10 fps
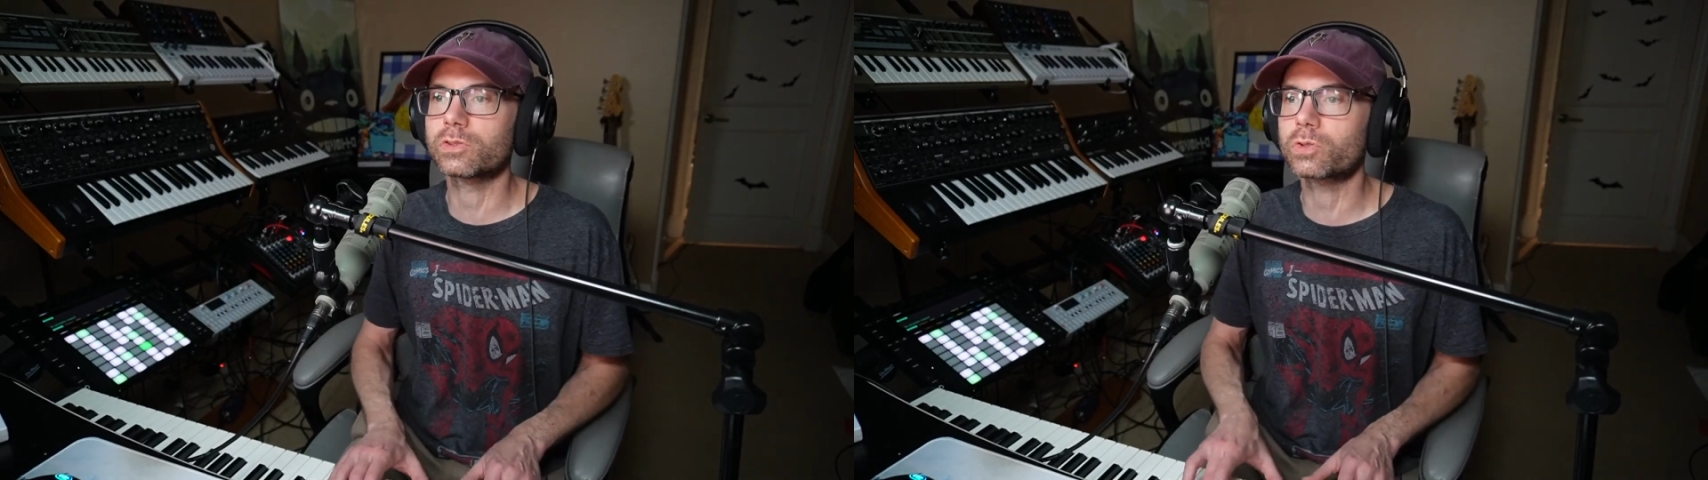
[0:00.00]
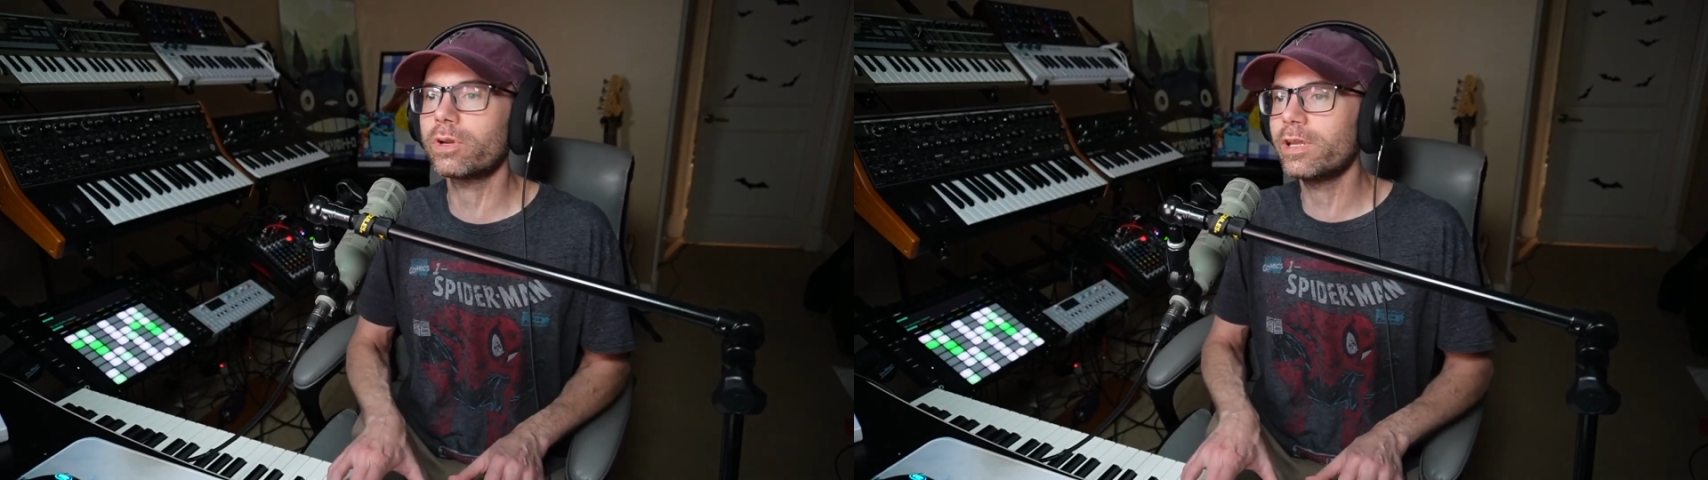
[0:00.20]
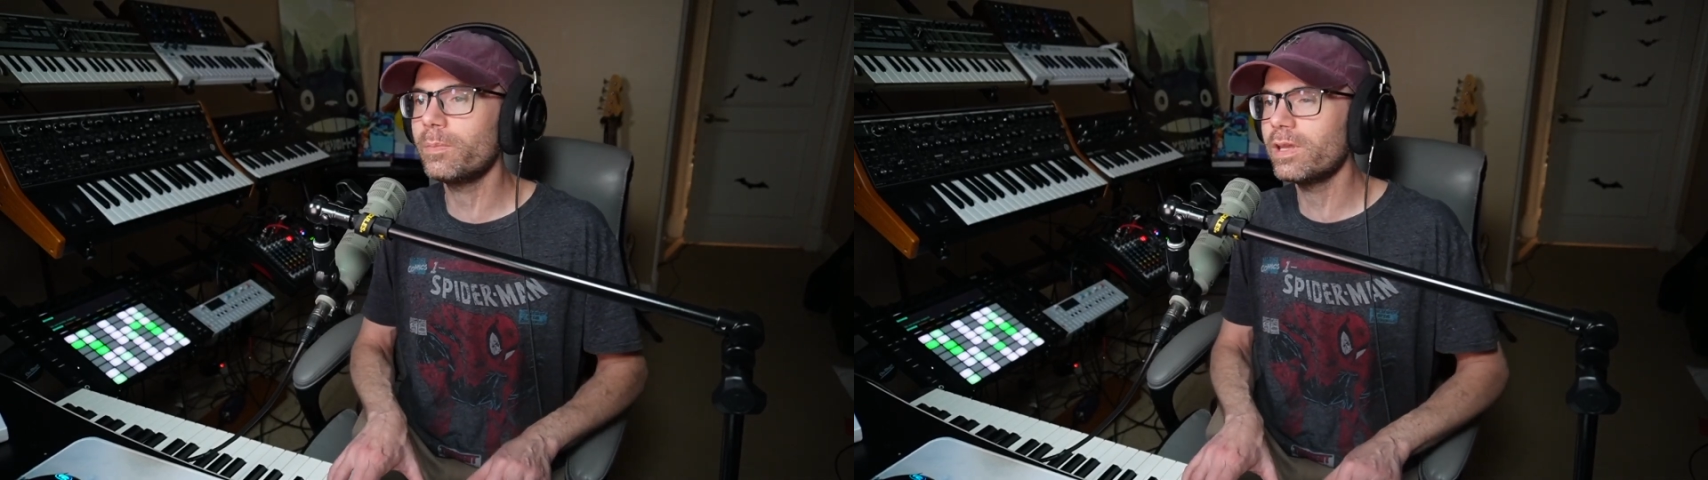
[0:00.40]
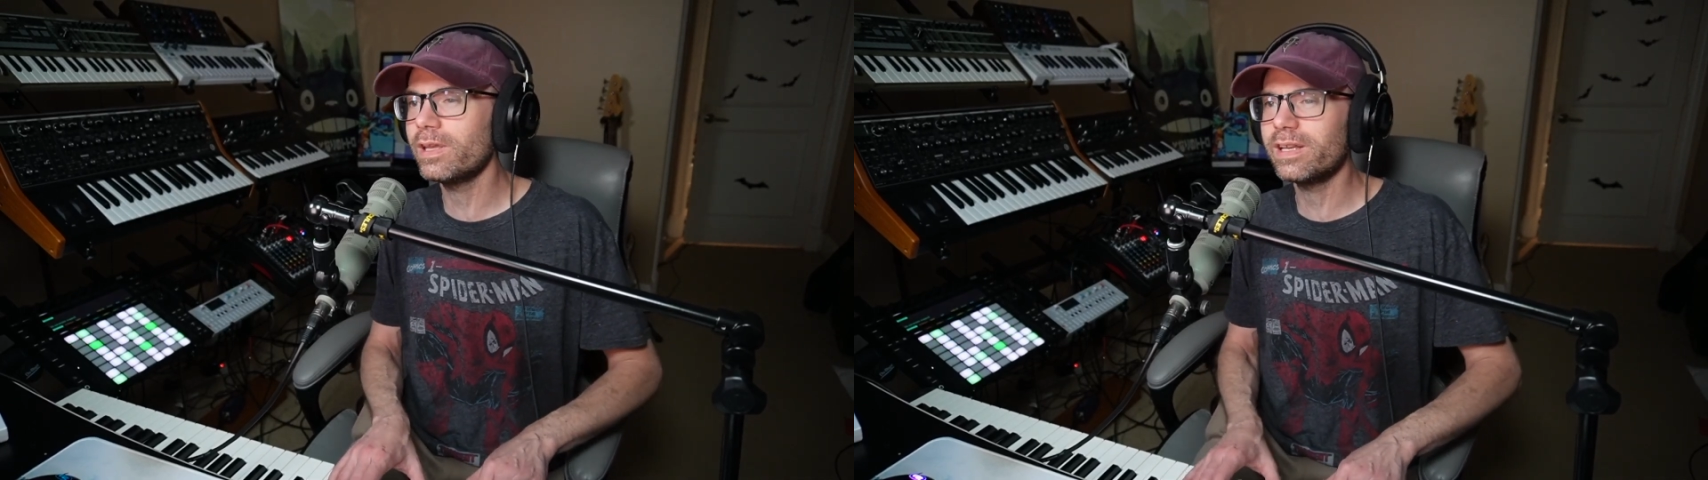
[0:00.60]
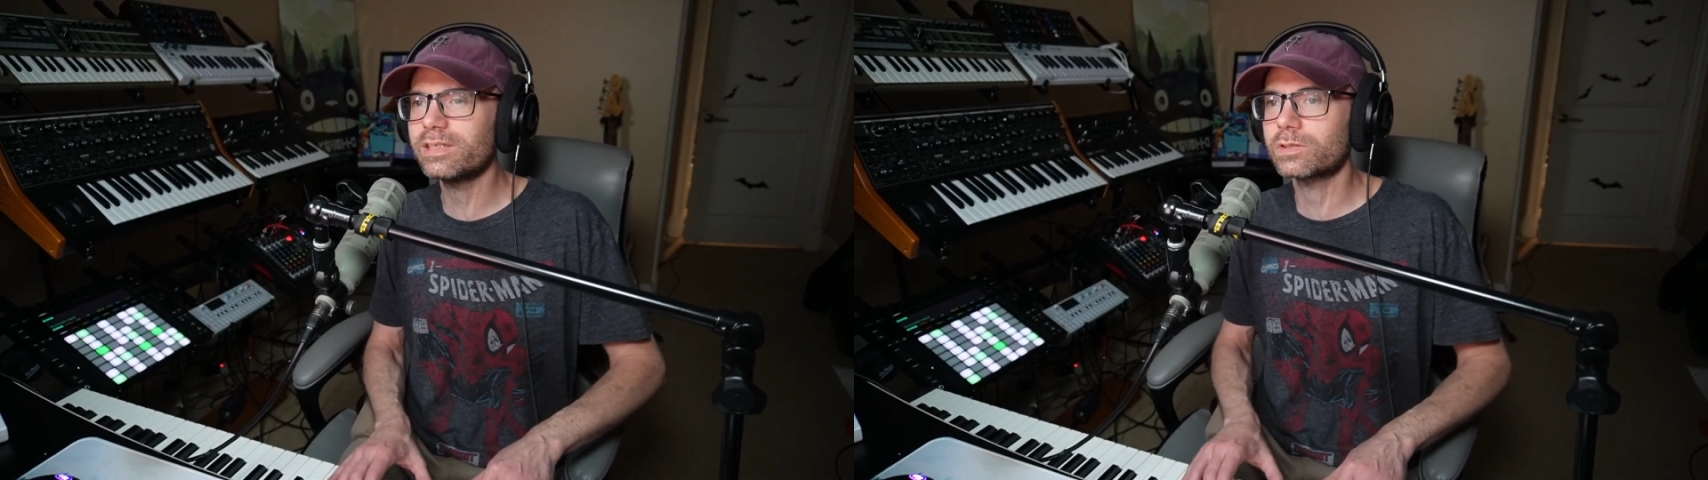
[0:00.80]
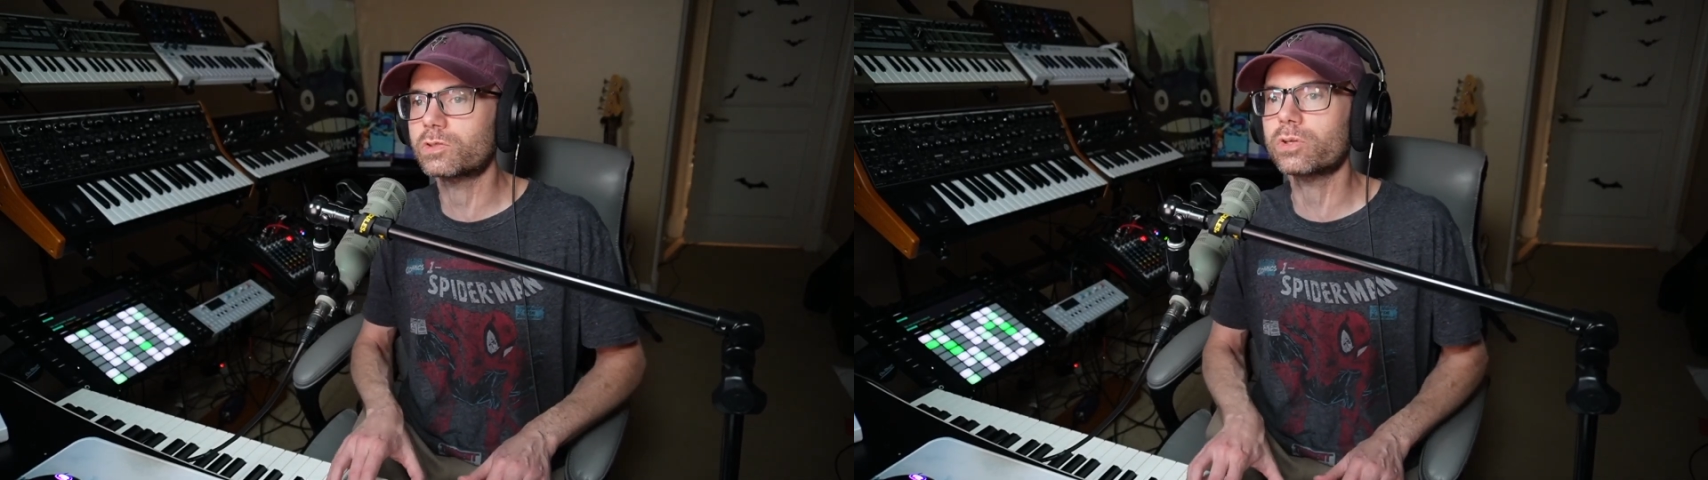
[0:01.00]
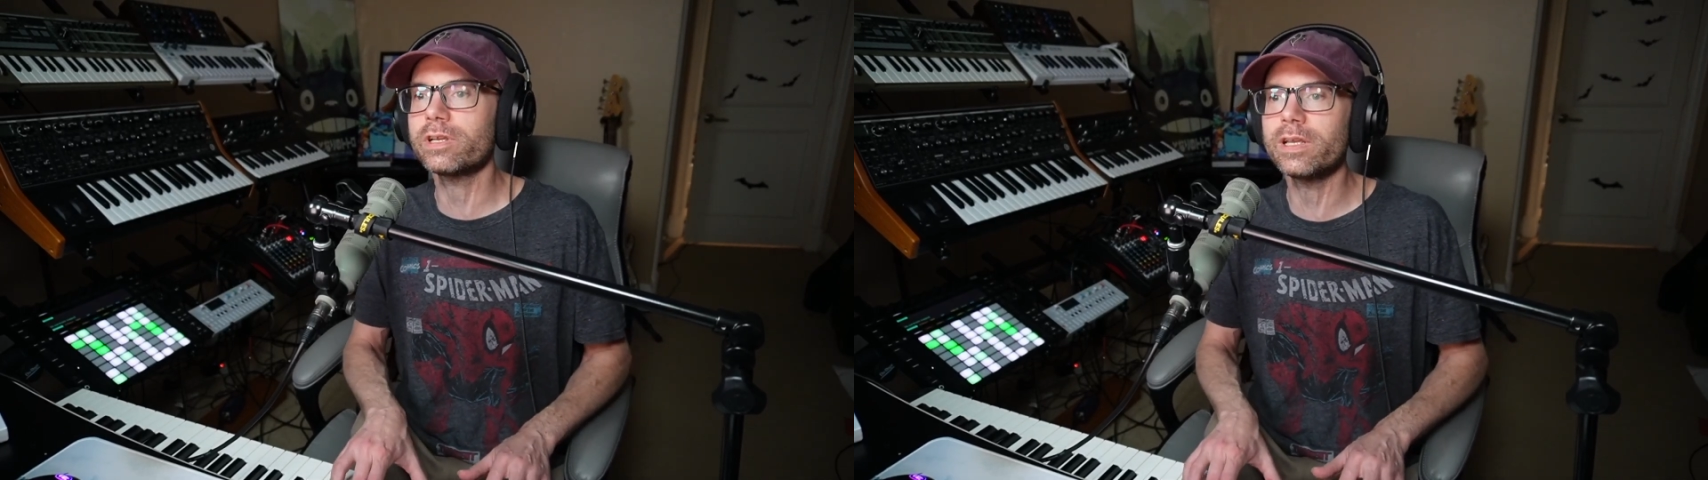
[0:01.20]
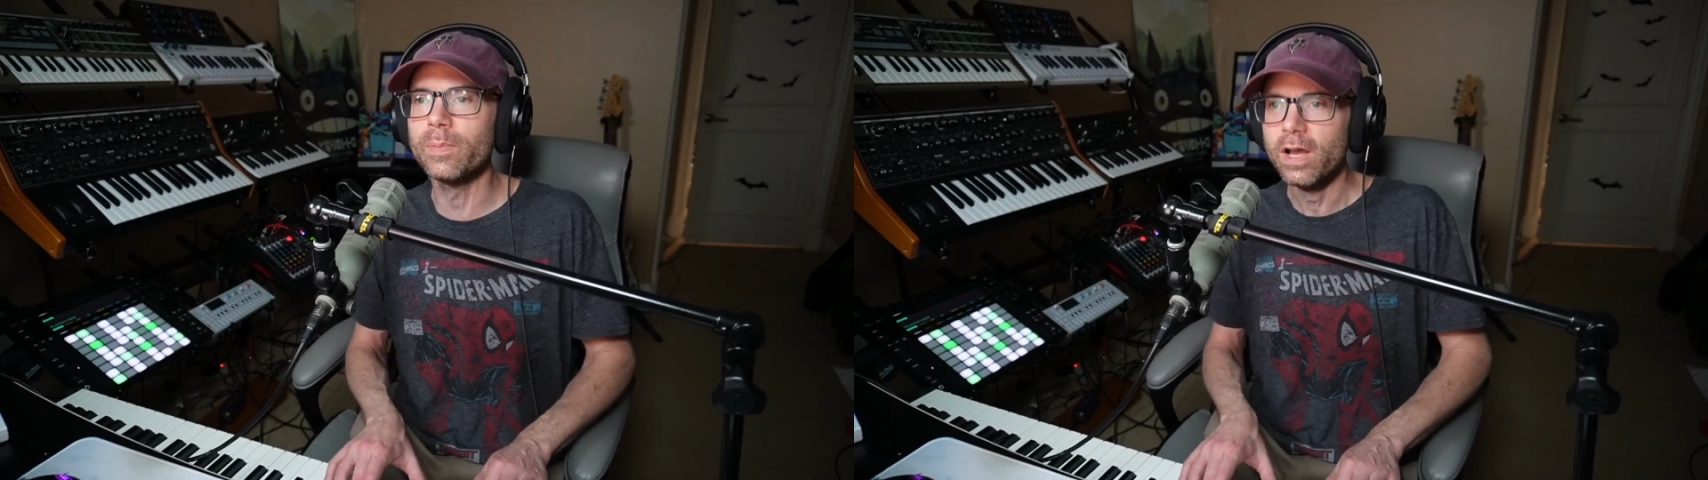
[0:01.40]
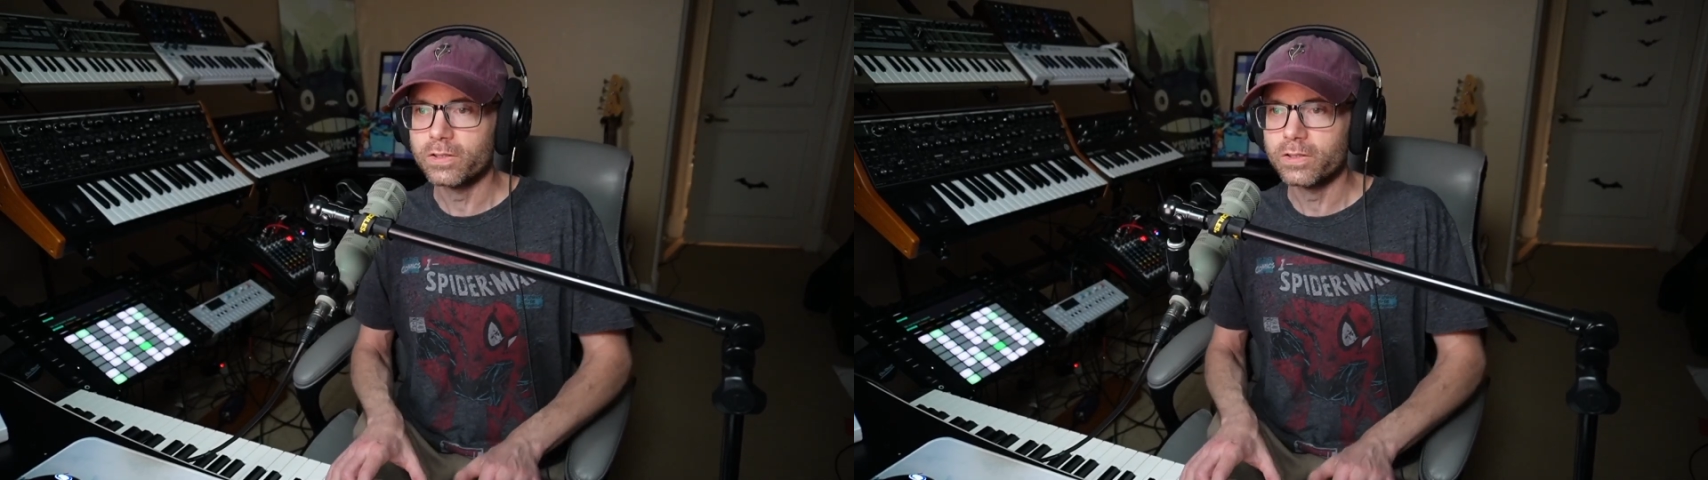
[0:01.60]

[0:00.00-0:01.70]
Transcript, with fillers: dreaming his dream,